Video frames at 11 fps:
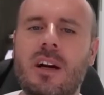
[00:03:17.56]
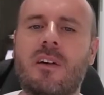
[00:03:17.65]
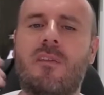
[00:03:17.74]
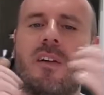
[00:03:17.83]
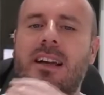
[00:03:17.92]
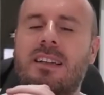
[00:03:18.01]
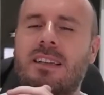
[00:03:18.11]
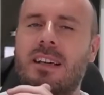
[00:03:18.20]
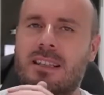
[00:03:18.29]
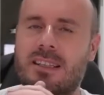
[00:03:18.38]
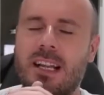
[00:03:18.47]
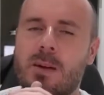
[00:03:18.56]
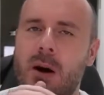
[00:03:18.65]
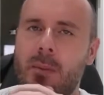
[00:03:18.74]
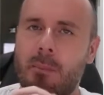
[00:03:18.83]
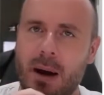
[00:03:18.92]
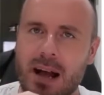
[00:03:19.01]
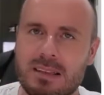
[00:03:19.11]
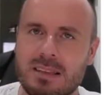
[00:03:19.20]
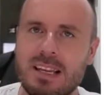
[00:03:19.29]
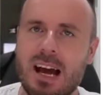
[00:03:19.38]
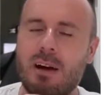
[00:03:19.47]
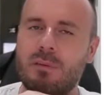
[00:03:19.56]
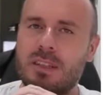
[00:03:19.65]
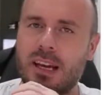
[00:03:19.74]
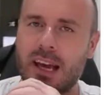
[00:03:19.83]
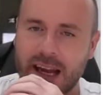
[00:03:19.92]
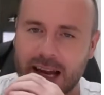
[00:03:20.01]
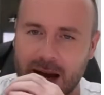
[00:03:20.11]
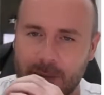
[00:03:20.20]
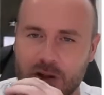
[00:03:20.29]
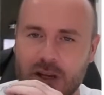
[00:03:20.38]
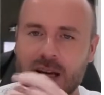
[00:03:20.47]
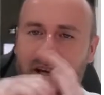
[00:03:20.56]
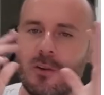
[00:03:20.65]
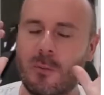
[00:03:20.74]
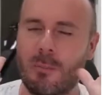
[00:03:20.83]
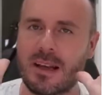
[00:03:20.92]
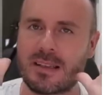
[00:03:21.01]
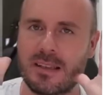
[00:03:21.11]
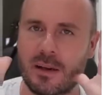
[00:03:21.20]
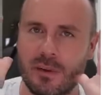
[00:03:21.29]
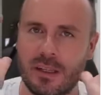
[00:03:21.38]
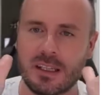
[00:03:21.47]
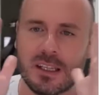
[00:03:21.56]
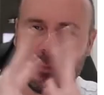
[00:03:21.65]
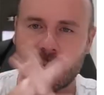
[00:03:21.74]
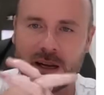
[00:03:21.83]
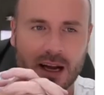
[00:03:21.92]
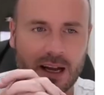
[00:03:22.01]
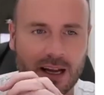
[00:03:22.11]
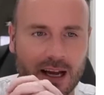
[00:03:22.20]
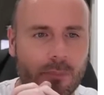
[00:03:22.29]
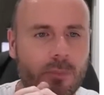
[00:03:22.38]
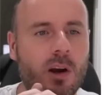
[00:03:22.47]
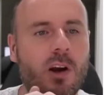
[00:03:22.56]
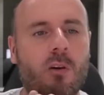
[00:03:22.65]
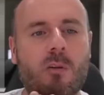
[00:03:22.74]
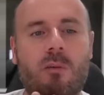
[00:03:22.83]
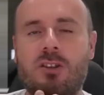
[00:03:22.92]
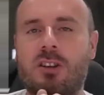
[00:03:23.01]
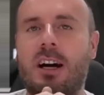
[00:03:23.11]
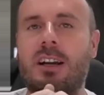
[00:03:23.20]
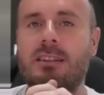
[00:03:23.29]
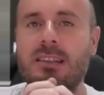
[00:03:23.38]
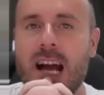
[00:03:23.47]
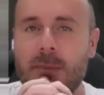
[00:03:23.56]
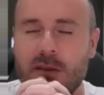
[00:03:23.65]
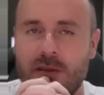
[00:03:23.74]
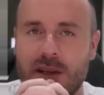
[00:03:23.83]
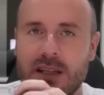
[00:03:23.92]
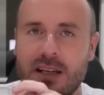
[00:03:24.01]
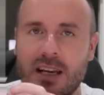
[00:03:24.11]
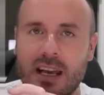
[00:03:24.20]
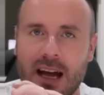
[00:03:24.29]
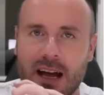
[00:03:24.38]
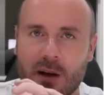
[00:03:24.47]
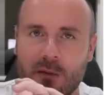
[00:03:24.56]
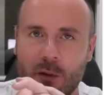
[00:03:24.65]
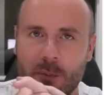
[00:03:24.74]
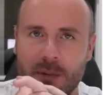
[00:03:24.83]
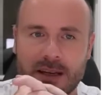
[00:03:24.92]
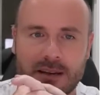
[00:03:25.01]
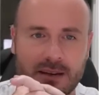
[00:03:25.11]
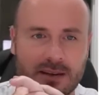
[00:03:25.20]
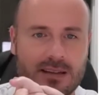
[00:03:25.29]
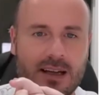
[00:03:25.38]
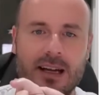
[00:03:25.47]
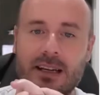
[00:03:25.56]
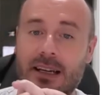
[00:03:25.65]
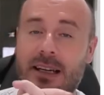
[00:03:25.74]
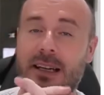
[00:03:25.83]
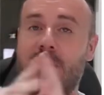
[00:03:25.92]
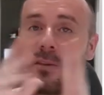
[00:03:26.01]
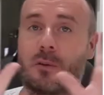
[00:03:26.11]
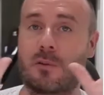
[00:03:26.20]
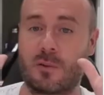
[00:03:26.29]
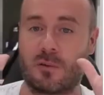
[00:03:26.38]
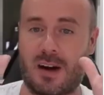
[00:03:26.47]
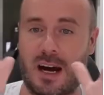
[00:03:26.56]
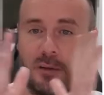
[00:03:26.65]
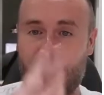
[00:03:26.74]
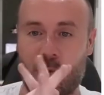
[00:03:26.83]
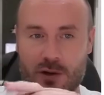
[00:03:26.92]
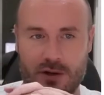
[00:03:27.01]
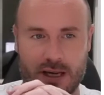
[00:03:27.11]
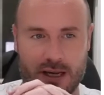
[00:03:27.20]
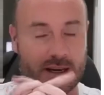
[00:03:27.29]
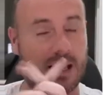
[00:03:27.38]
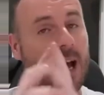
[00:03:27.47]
because they themselves have a lot of dirt on their hands and have committed numerous wars, and they would likely be responsible for many cases at the International Criminal Court,